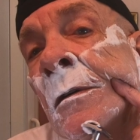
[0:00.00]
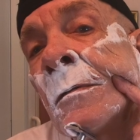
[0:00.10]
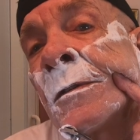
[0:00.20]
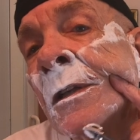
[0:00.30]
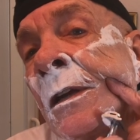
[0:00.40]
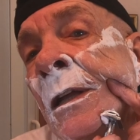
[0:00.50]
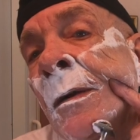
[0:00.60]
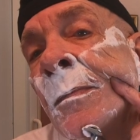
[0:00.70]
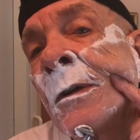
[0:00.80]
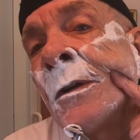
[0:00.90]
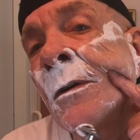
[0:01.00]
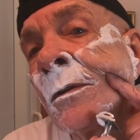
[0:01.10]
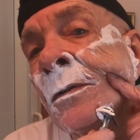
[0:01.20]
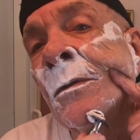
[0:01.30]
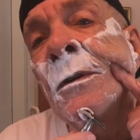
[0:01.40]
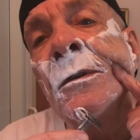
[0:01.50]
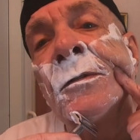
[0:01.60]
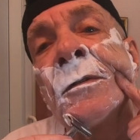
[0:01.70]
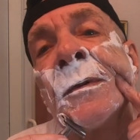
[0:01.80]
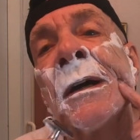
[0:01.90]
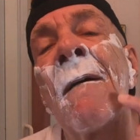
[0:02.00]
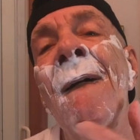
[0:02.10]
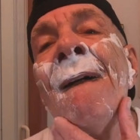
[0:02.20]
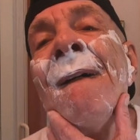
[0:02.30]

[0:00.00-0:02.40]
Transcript: what's going to happen a year or two years from now.